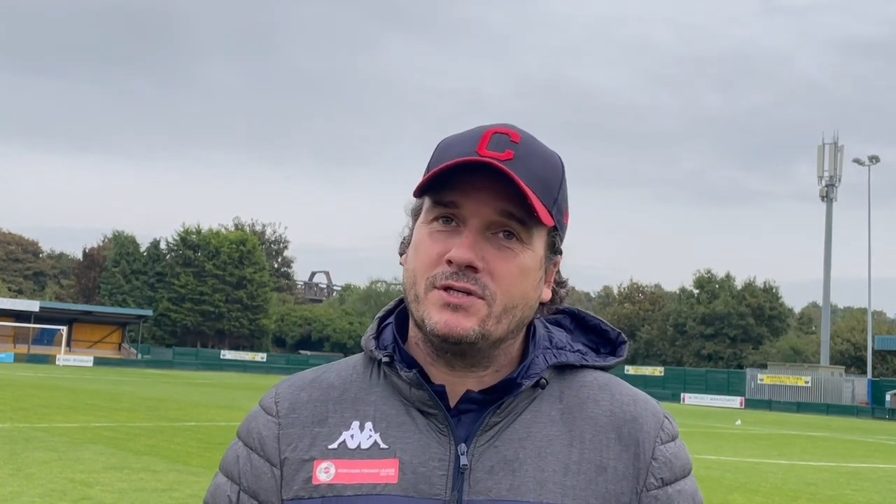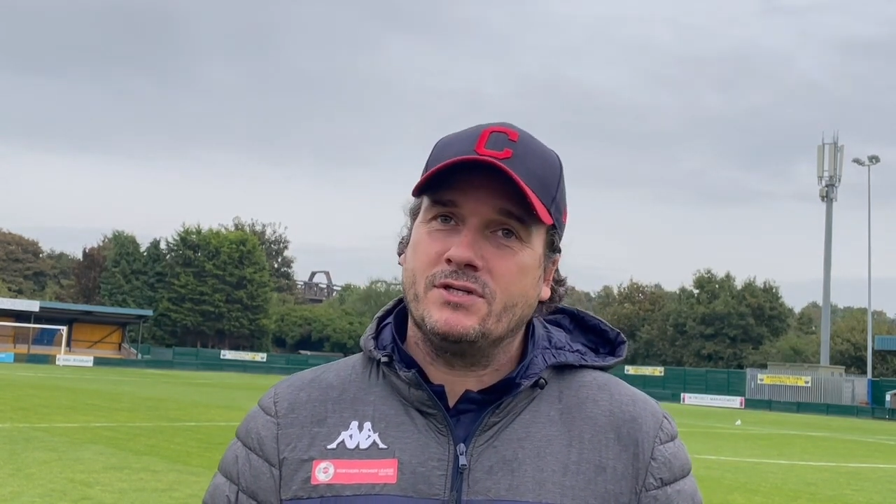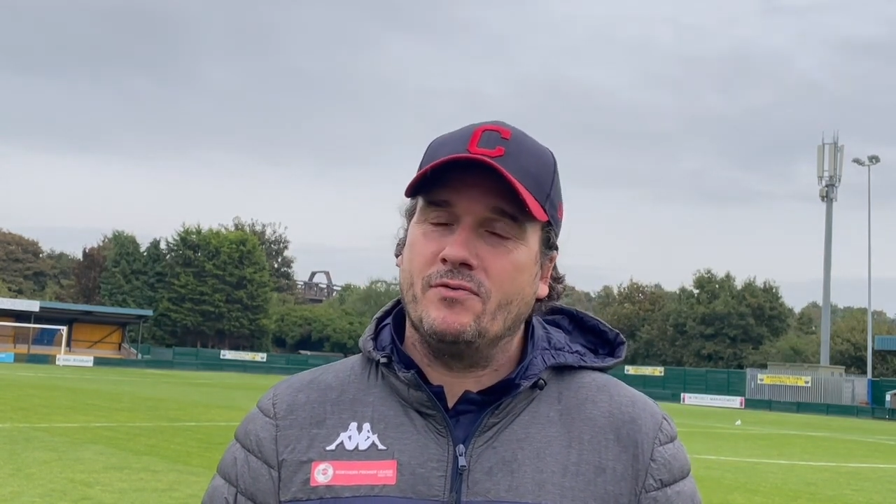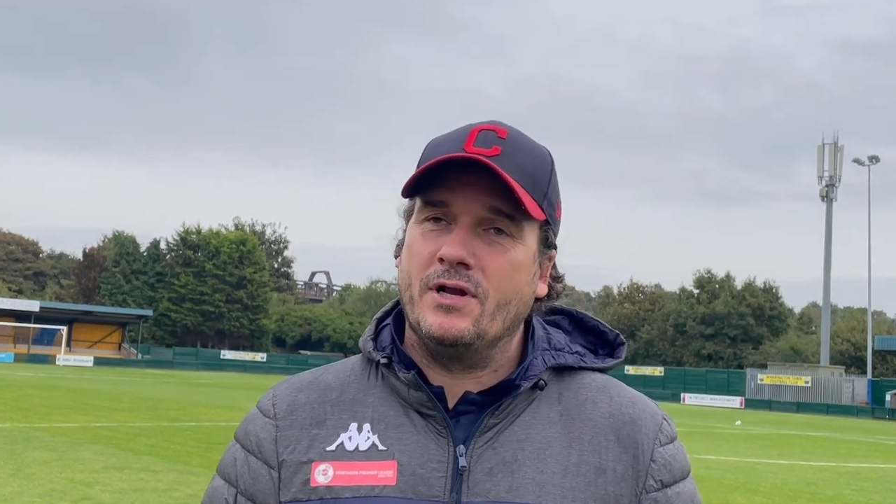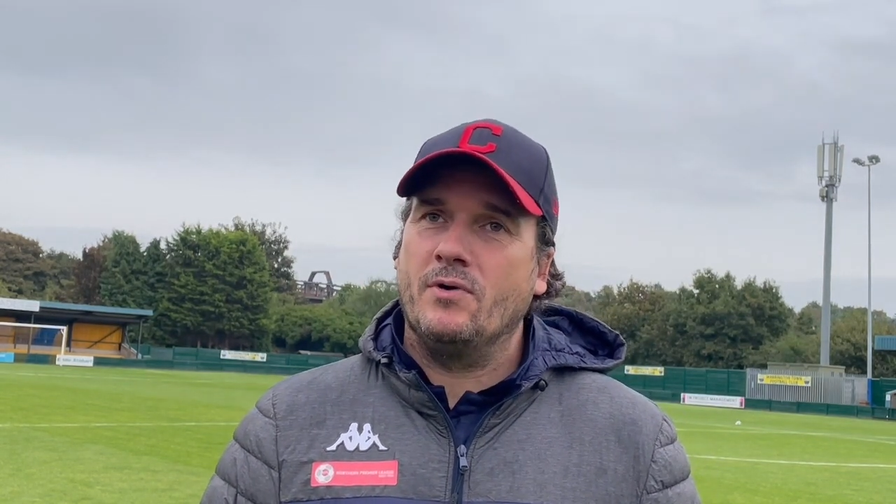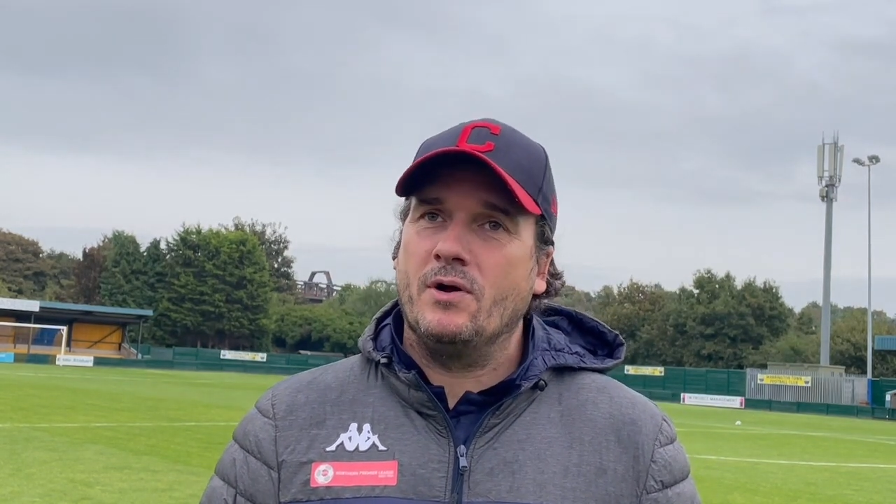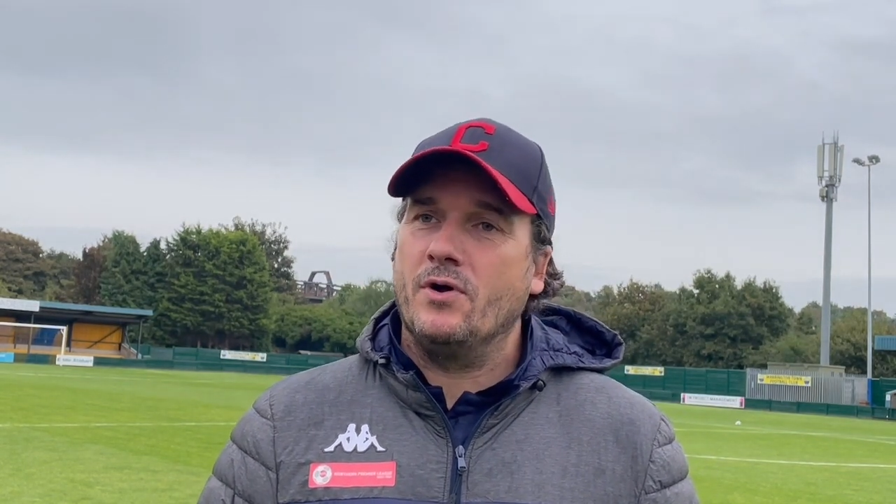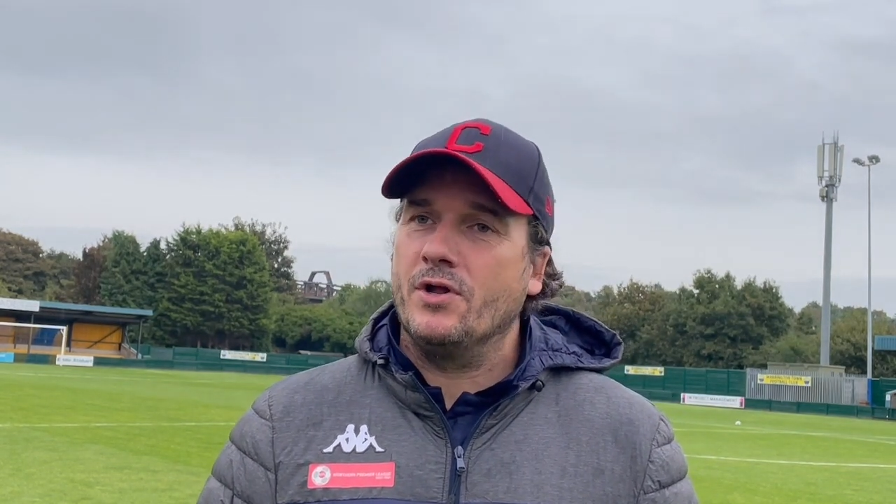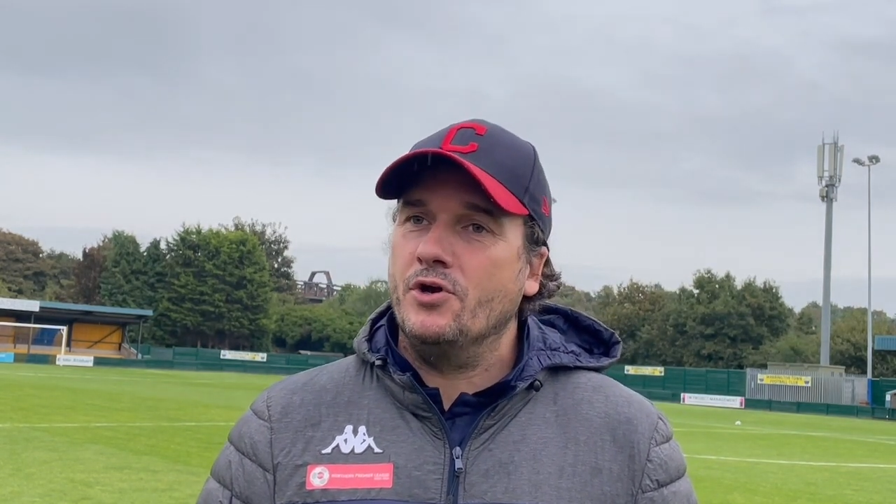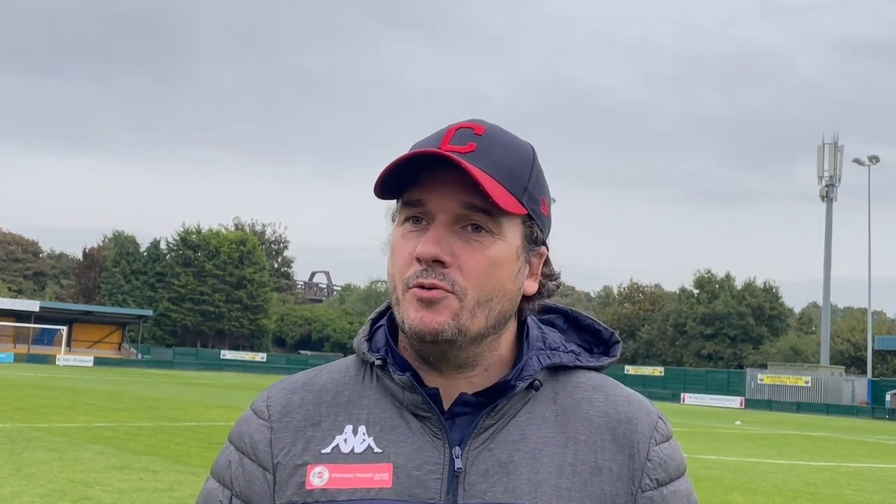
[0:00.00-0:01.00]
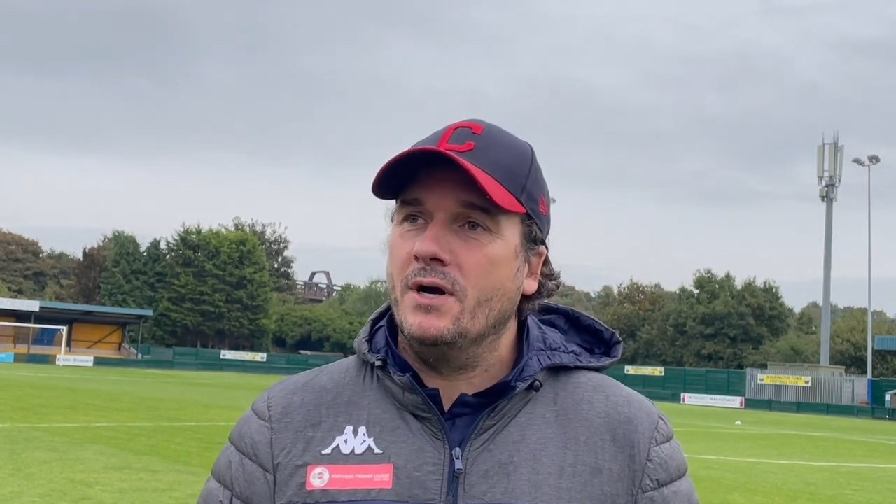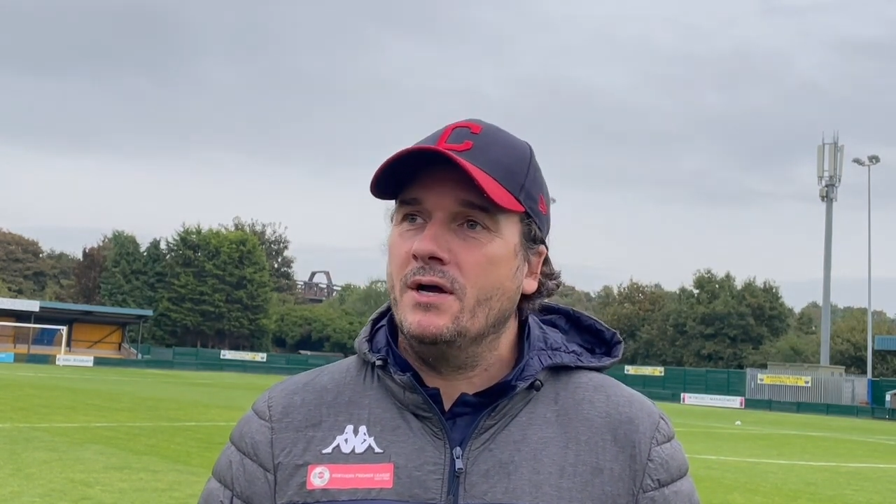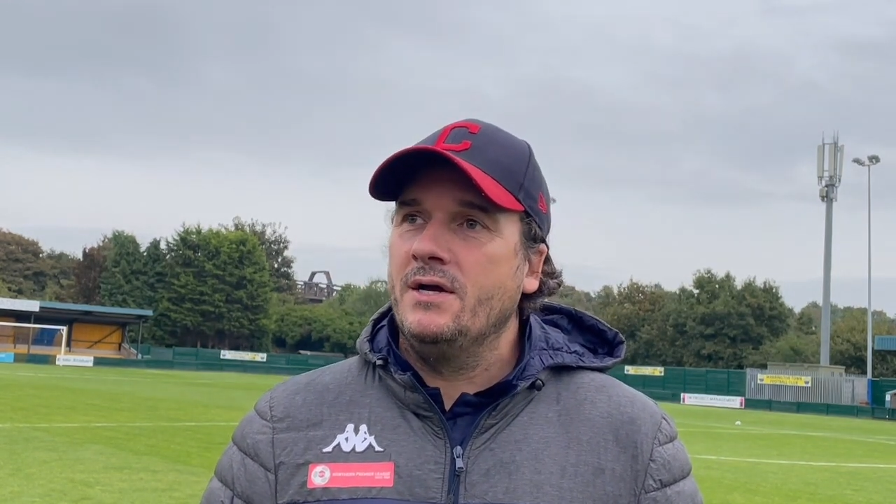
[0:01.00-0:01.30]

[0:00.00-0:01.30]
It's not really what I want to do. But